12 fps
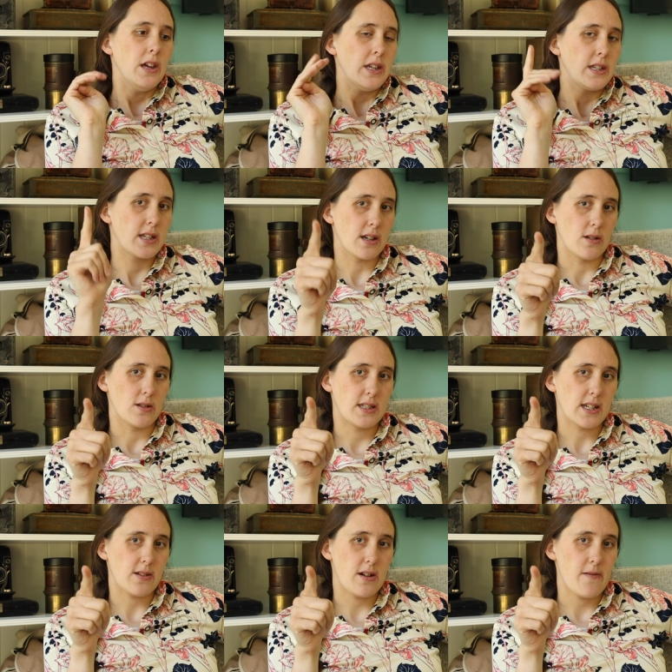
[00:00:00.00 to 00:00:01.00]
So
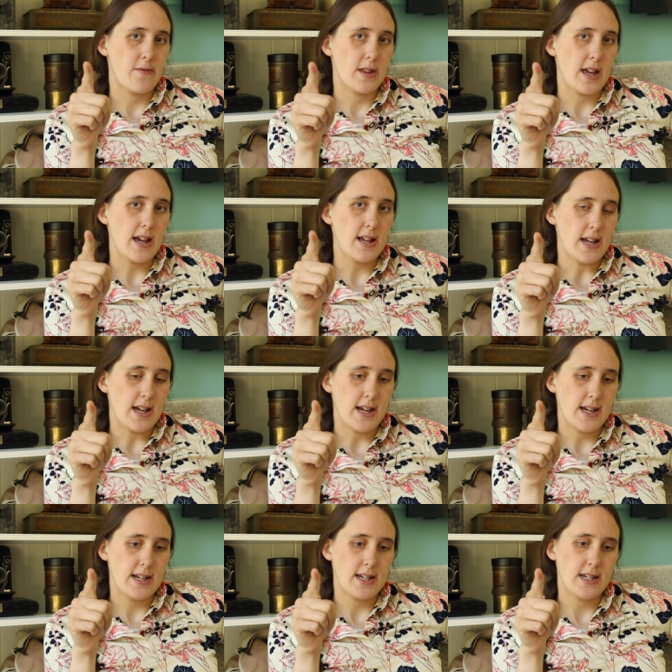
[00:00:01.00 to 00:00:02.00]
stick around for that.
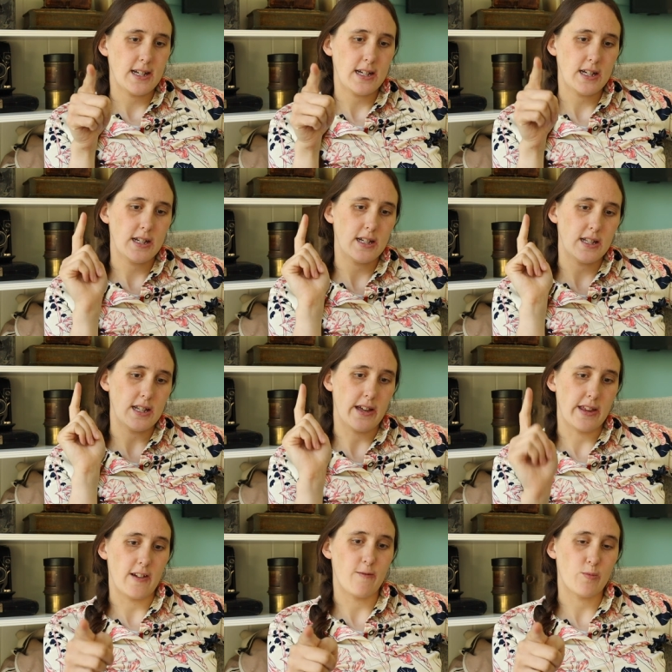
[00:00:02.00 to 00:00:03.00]
Now
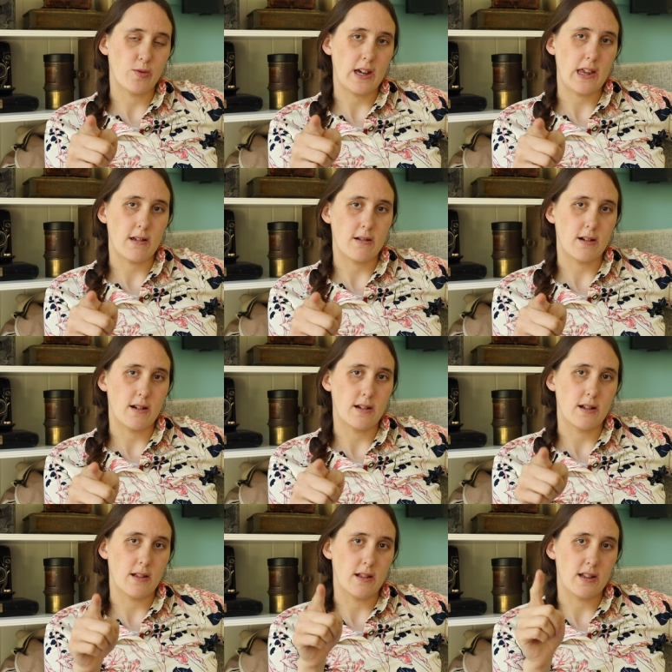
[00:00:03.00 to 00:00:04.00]
that I've blathered
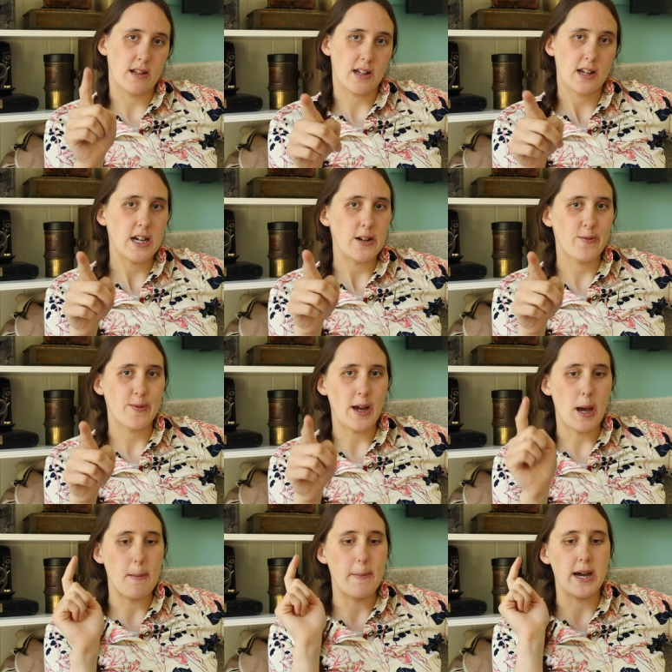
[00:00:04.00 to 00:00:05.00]
on long enough
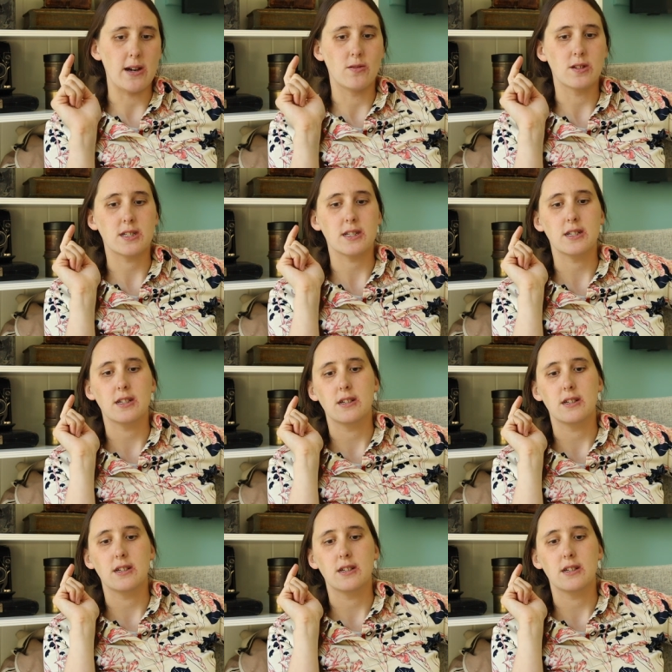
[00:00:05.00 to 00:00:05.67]
about